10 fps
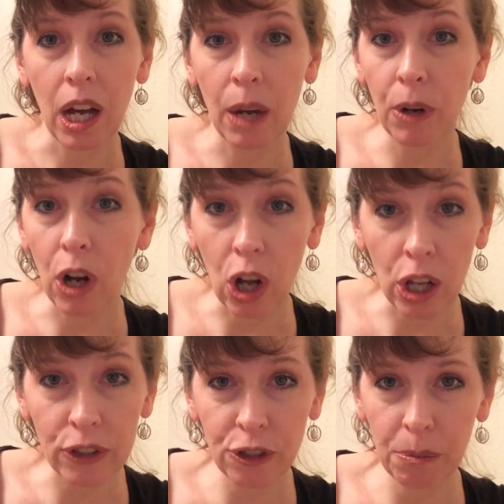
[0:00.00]
I would
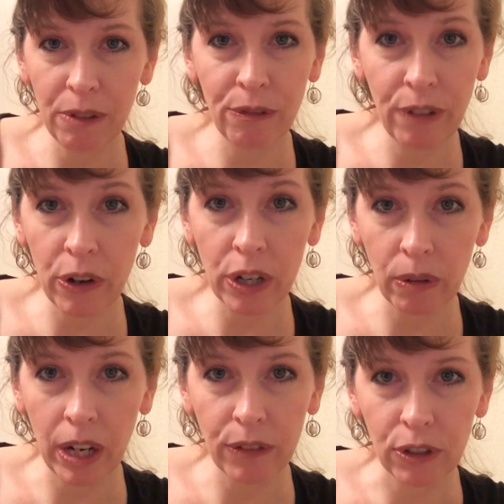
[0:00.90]
also be very
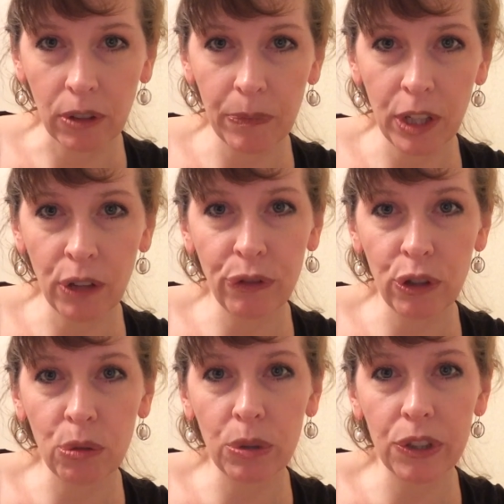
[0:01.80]
grateful if
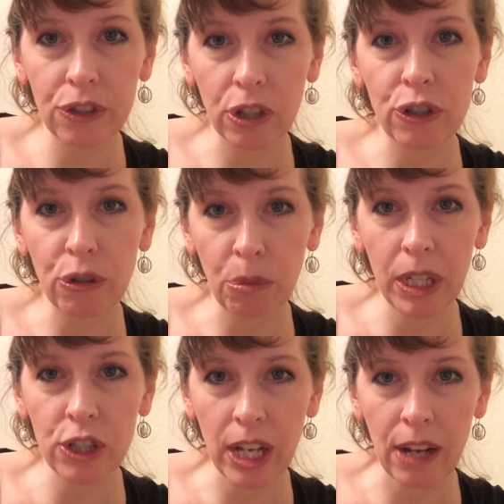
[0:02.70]
you would start to
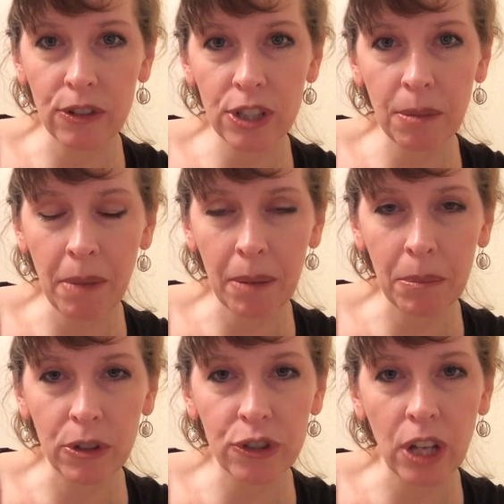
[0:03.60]
reach out to the
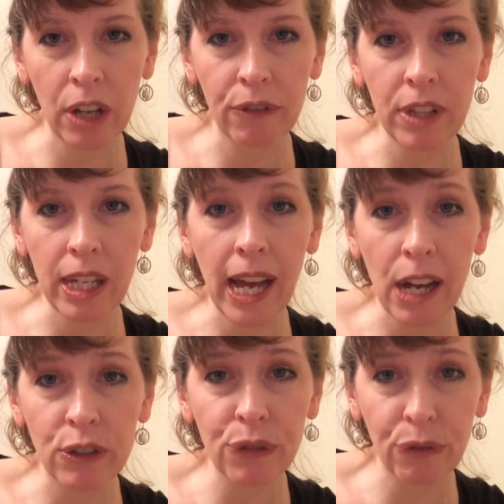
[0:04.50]
members of the
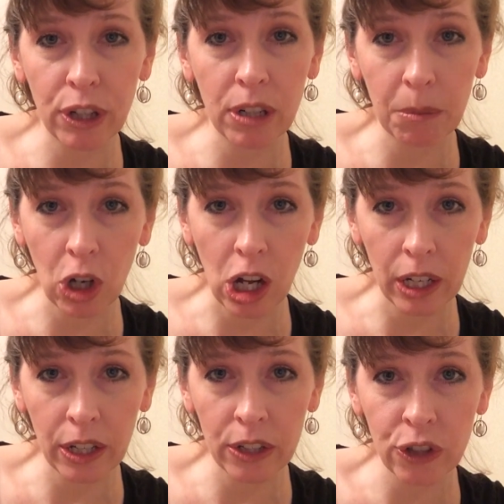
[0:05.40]
House Freedom
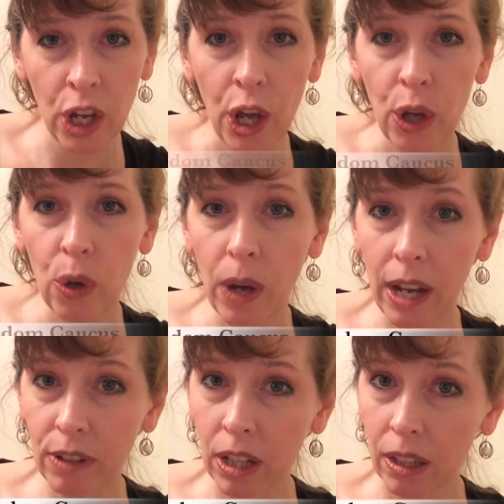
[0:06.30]
Caucus, who
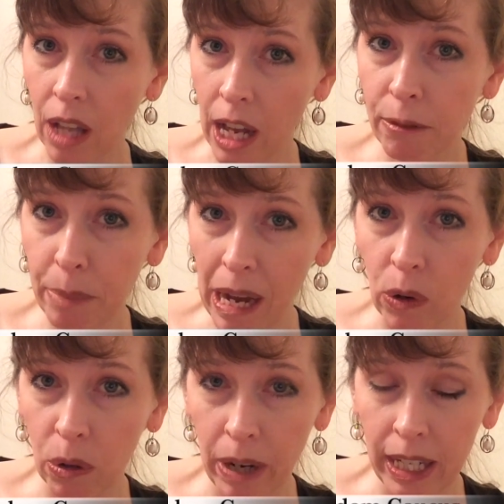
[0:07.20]
have a lot of
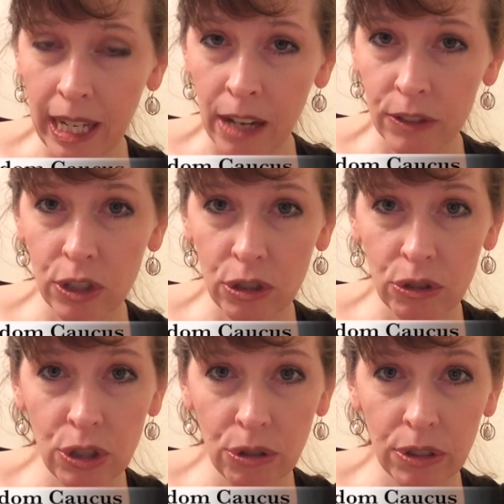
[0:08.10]
power right now to do
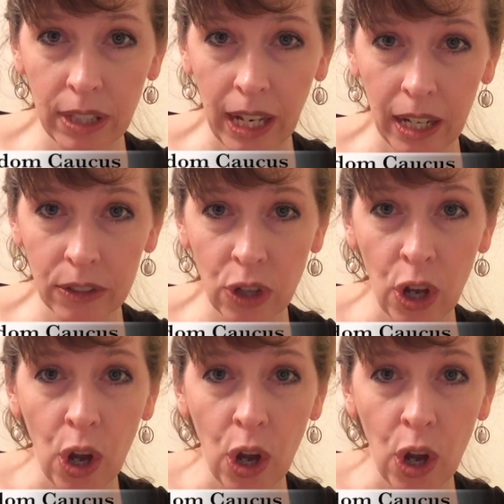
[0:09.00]
two things.